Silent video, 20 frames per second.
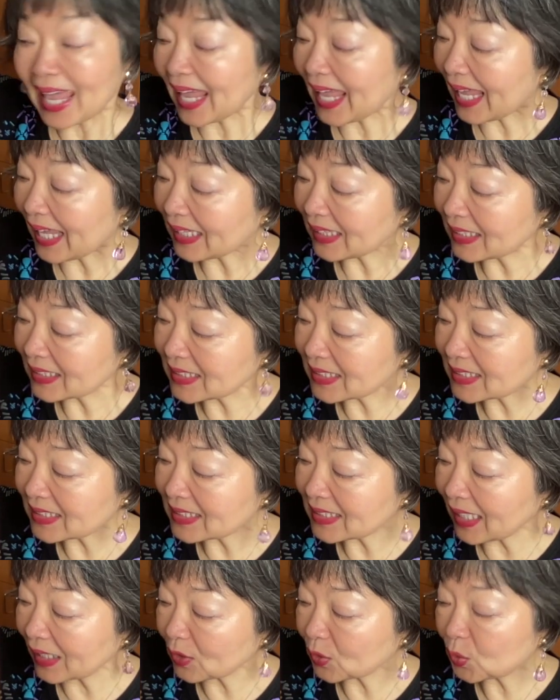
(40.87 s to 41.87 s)
and this is
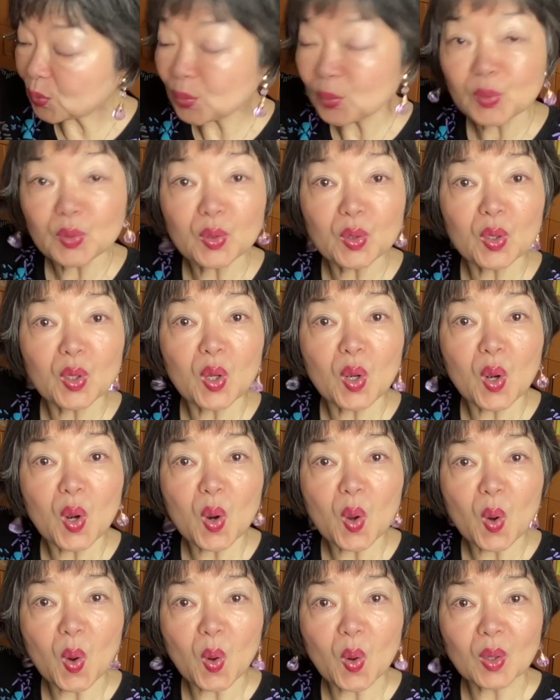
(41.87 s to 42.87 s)
not too
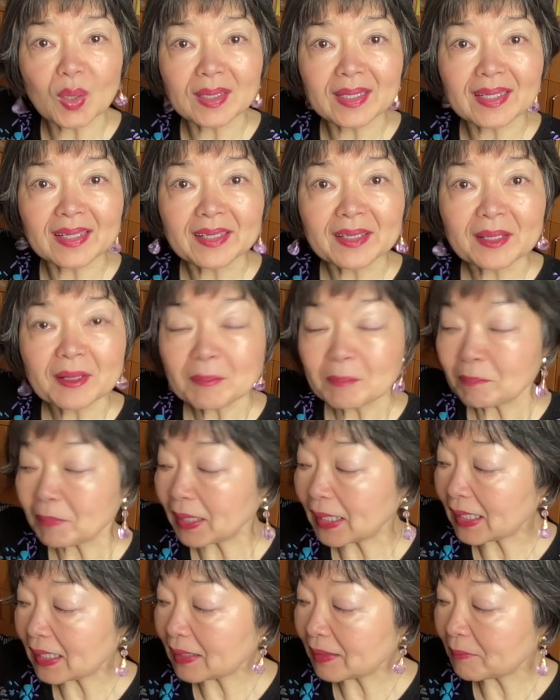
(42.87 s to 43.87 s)
long,
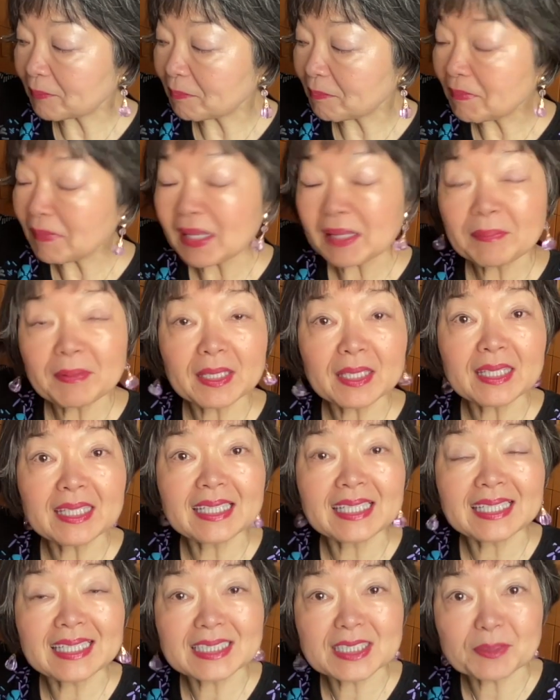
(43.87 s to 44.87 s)
but maybe
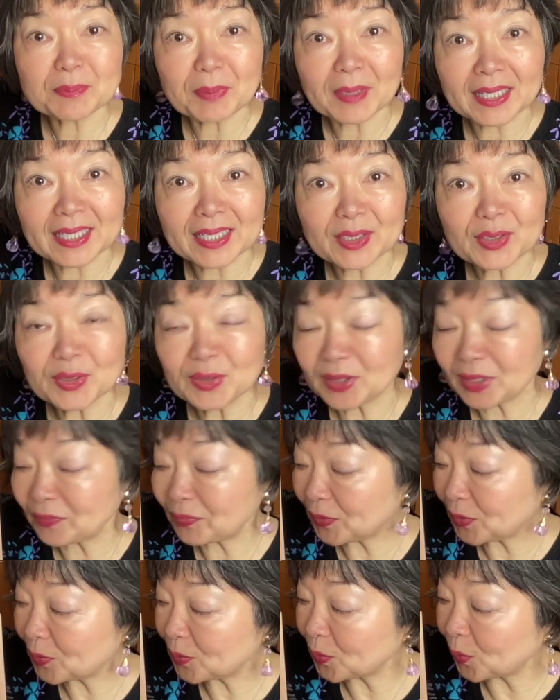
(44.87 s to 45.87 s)
it's better
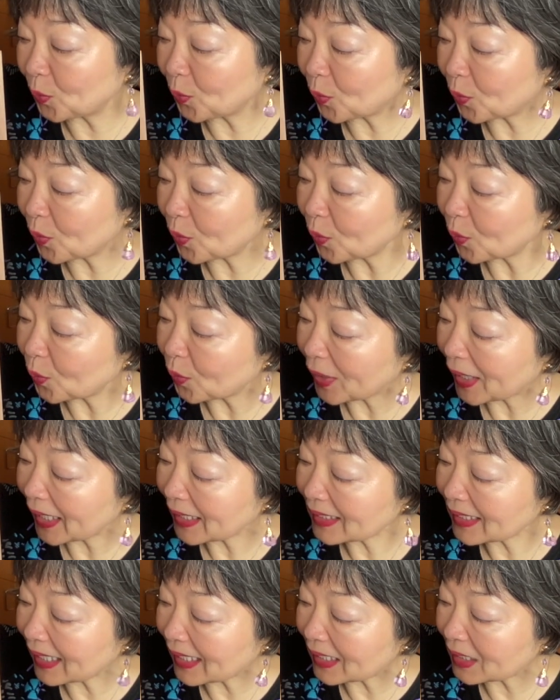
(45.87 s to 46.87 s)
if you
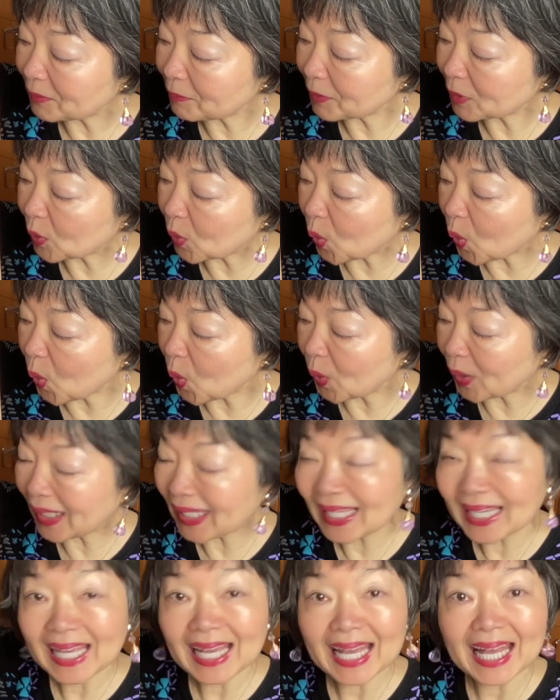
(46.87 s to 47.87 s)
write a little bit
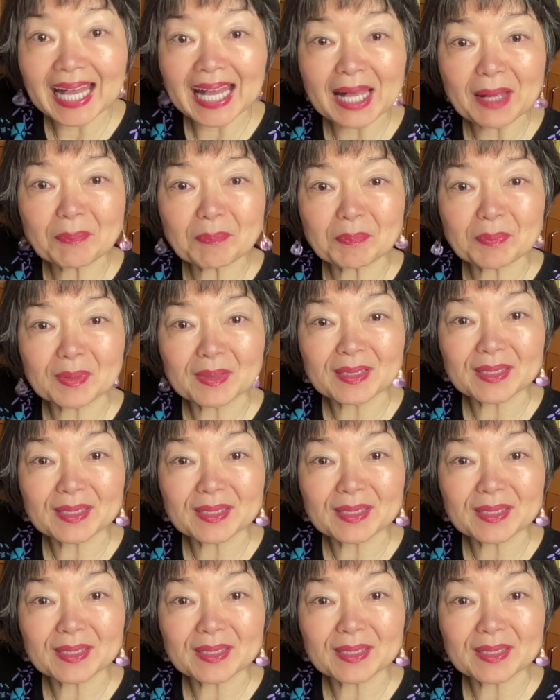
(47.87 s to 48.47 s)
going up.